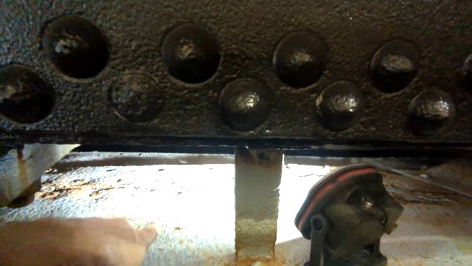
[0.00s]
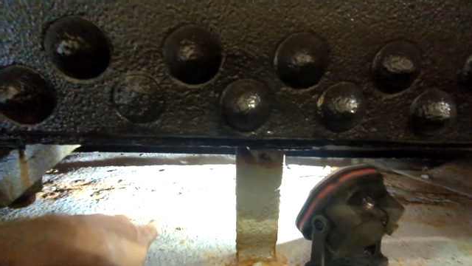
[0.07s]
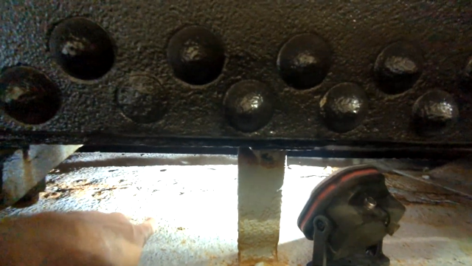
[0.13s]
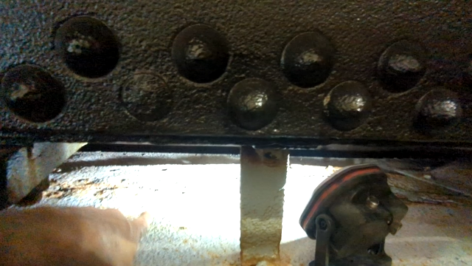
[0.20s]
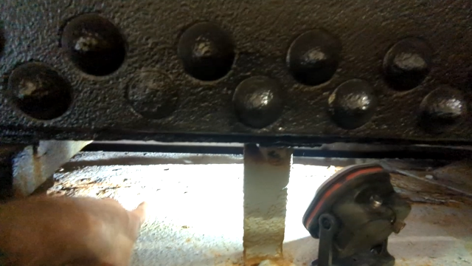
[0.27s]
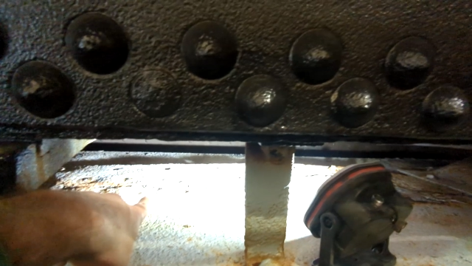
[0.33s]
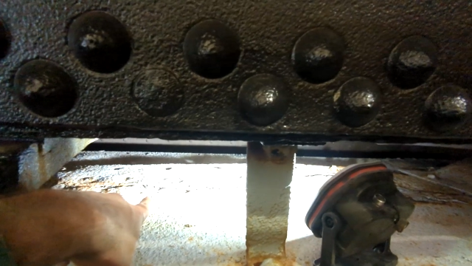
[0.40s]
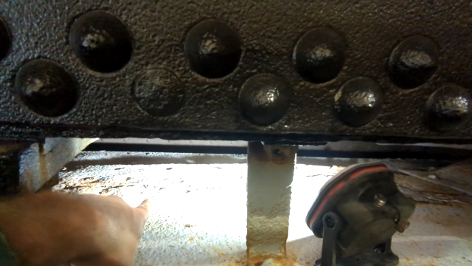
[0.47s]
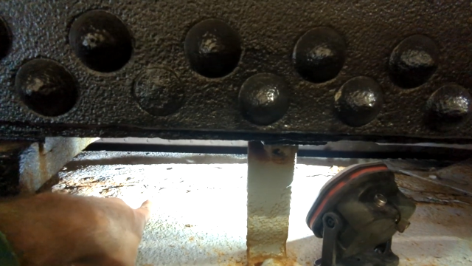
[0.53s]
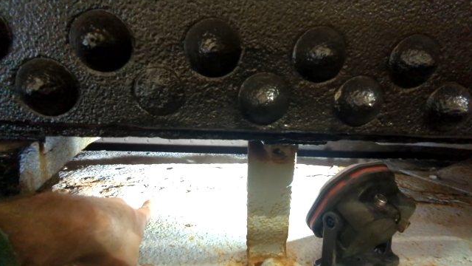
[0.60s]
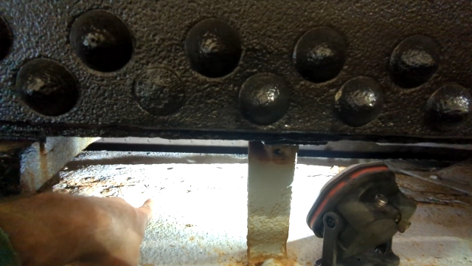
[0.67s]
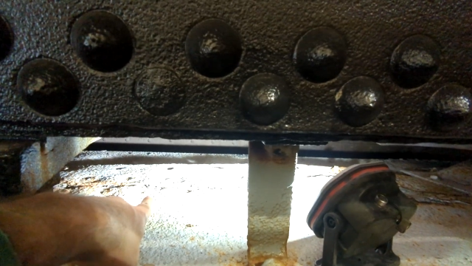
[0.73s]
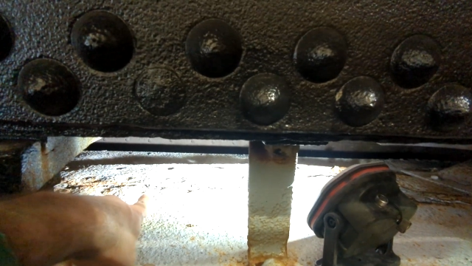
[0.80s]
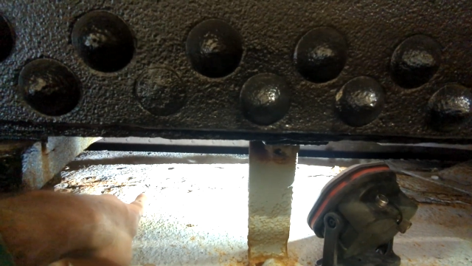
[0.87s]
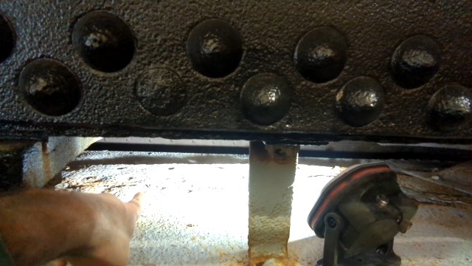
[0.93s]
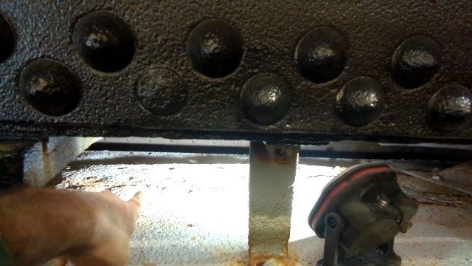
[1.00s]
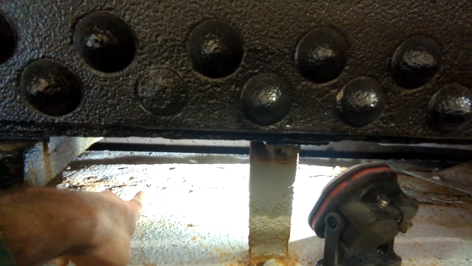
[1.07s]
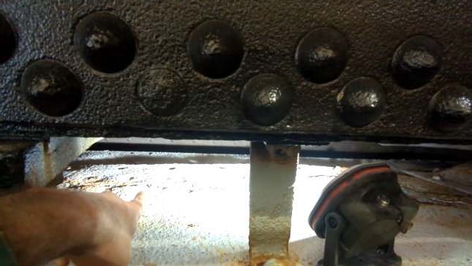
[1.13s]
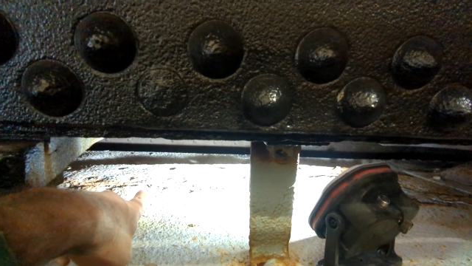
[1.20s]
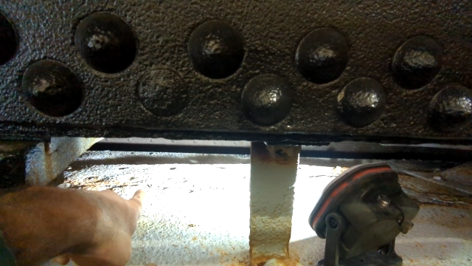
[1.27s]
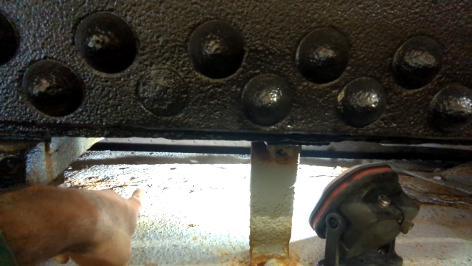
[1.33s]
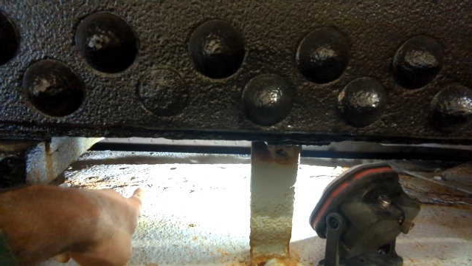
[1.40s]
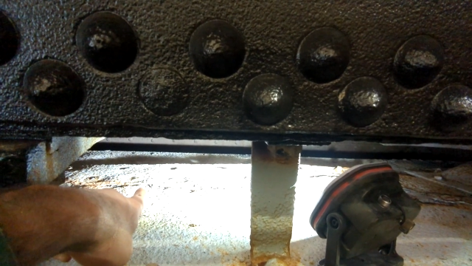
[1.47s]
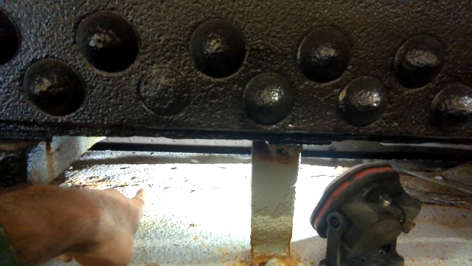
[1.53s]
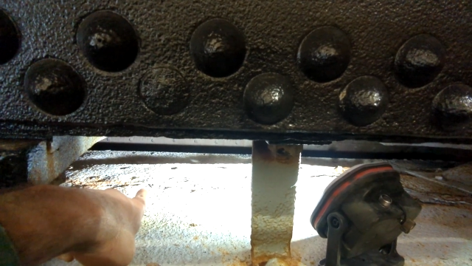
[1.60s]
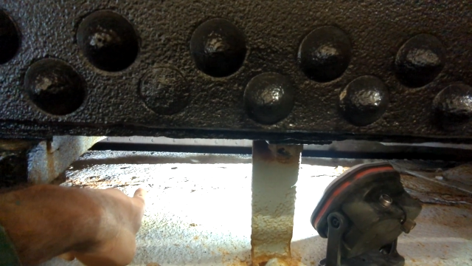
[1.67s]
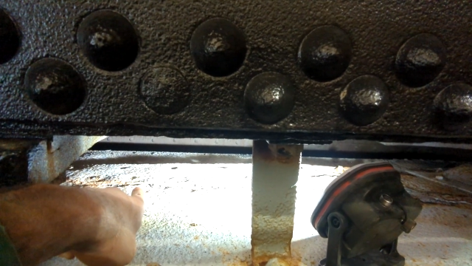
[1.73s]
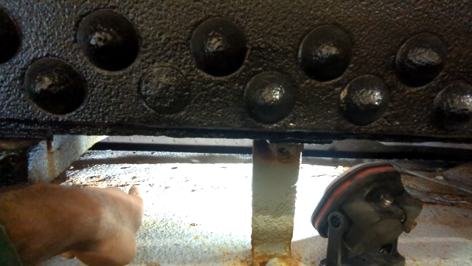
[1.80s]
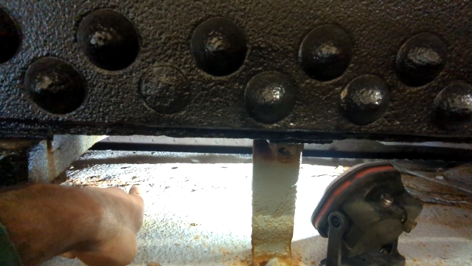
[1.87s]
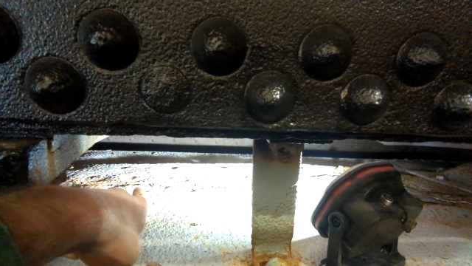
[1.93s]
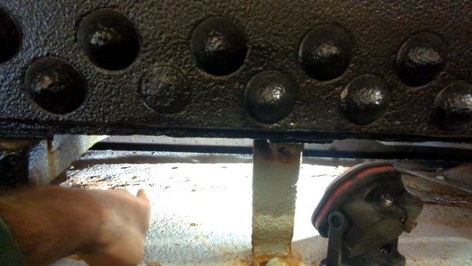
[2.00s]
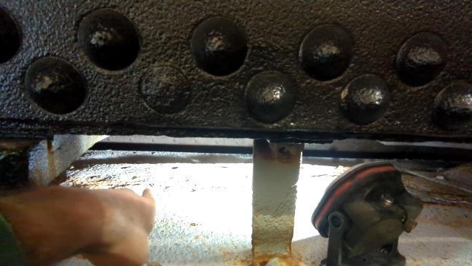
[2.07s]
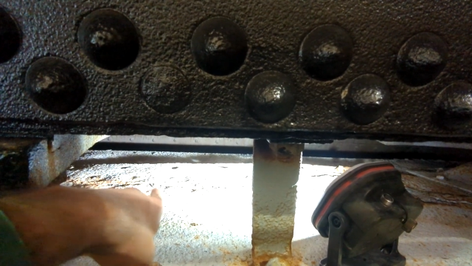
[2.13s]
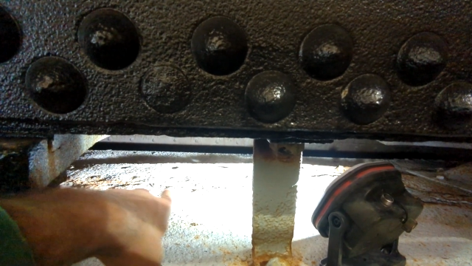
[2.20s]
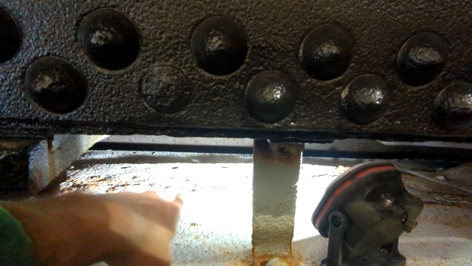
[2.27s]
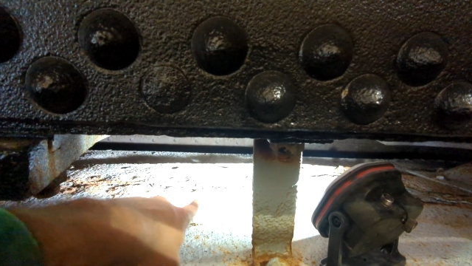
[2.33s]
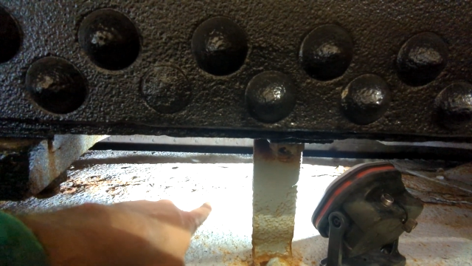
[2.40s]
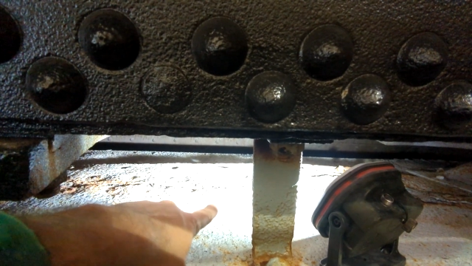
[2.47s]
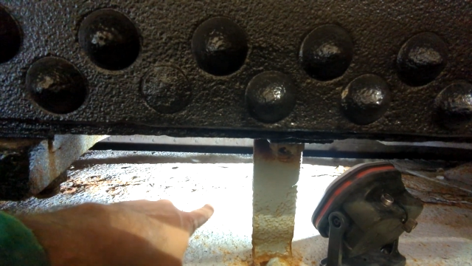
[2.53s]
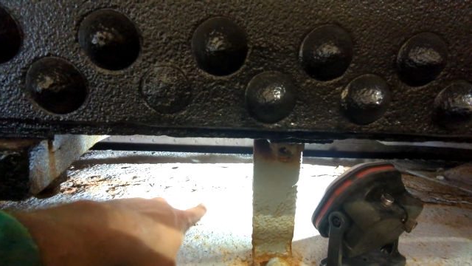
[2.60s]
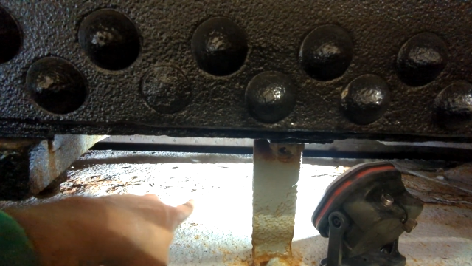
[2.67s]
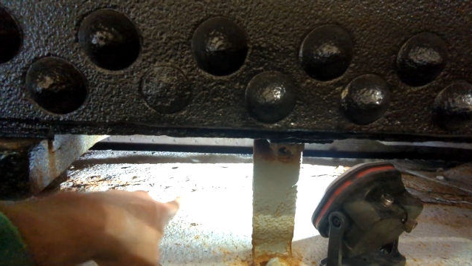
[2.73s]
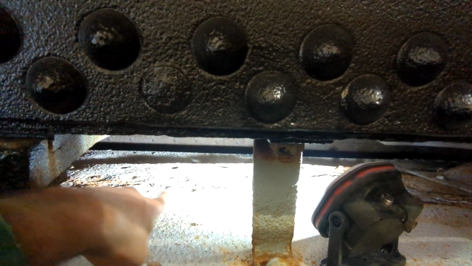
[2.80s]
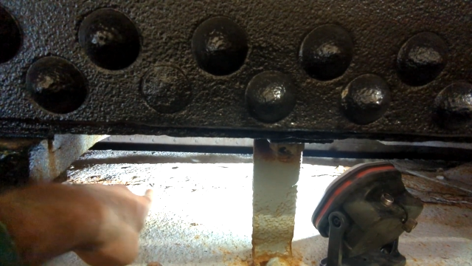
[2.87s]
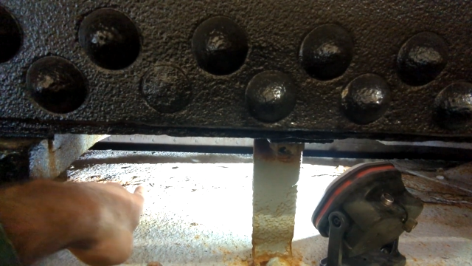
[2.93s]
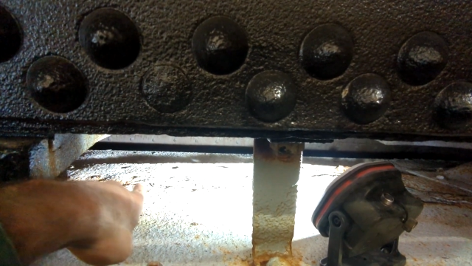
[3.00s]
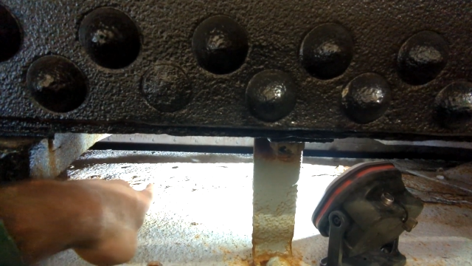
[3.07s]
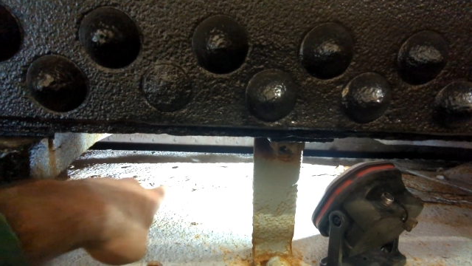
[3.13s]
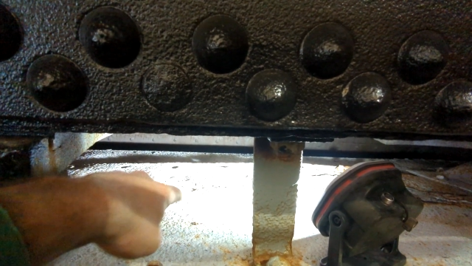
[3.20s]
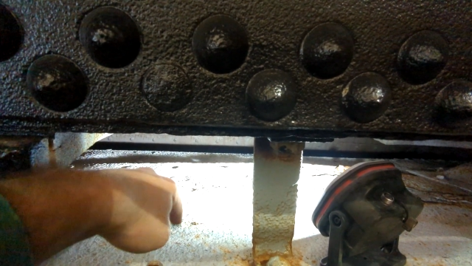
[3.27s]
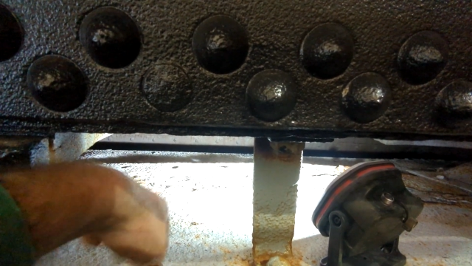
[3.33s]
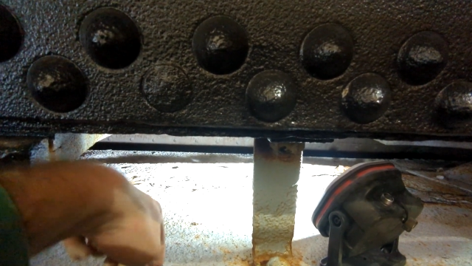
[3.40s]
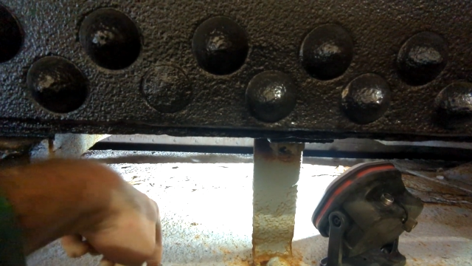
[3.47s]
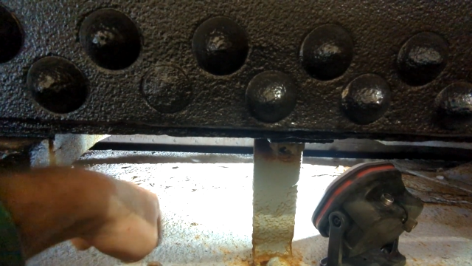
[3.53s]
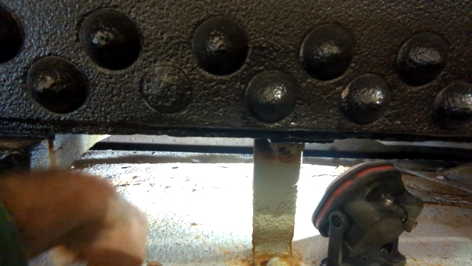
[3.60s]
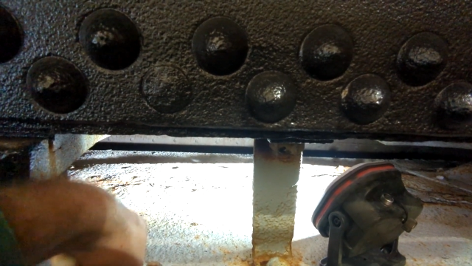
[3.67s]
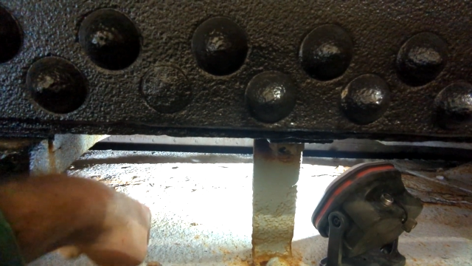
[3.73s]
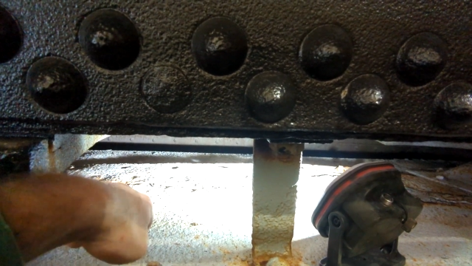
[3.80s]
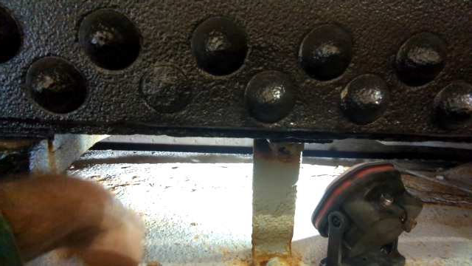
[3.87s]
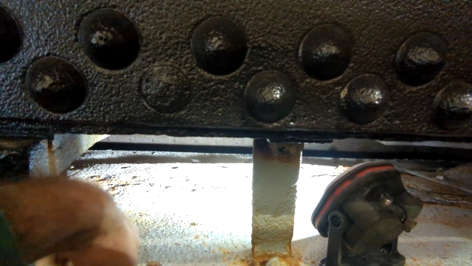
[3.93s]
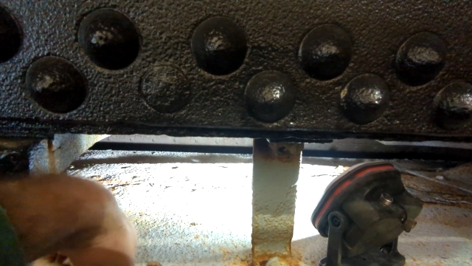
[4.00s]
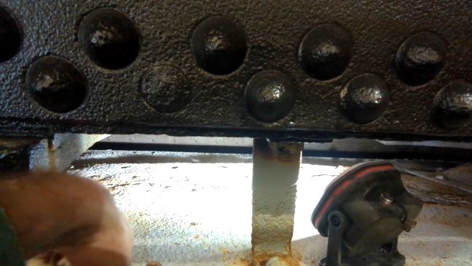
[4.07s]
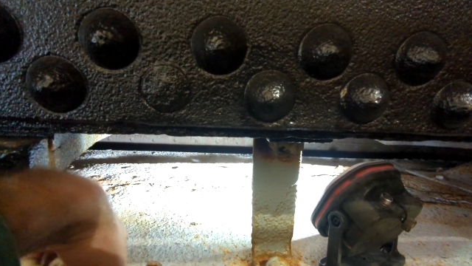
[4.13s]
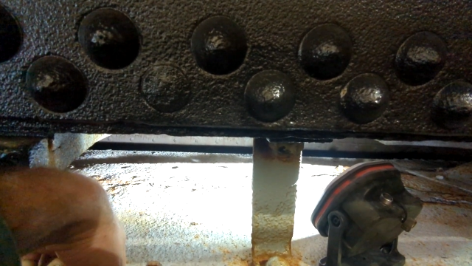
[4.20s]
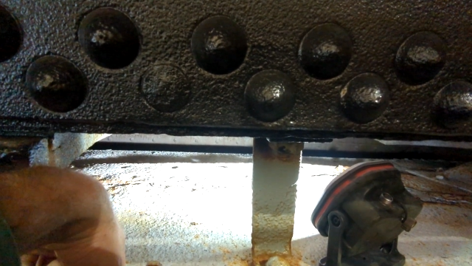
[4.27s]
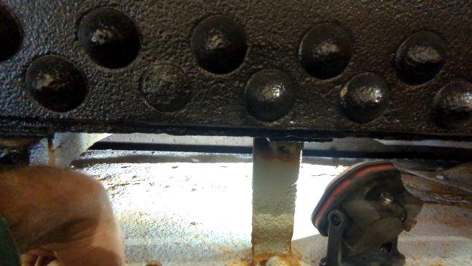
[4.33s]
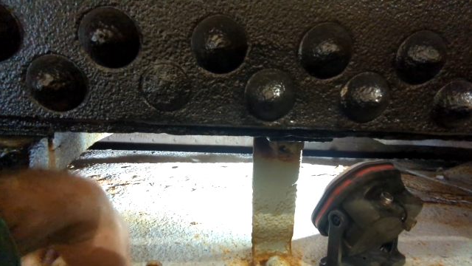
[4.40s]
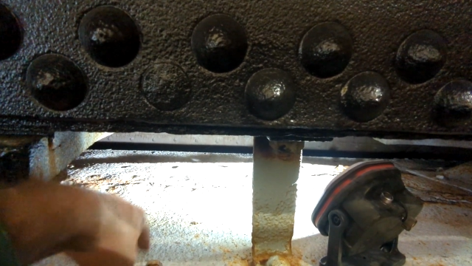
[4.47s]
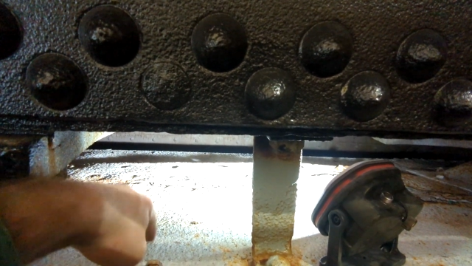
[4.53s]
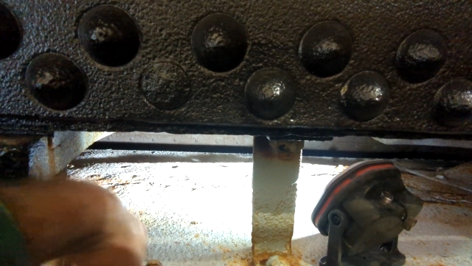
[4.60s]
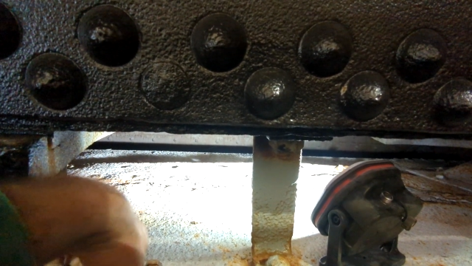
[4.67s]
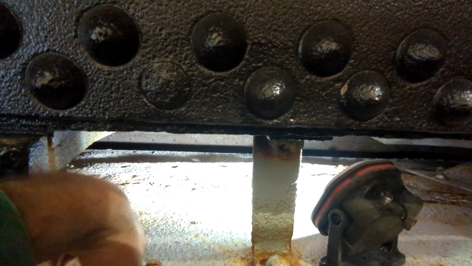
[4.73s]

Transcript: No face is visible, so there are no lips to read.